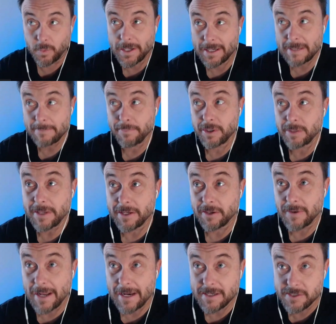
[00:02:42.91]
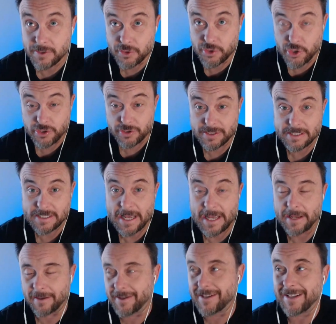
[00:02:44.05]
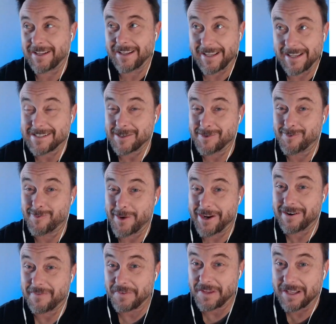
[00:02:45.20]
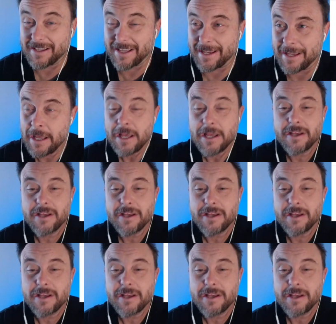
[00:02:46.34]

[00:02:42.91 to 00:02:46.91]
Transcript: What can I put in my gratitude journal today? It's a weird feeling.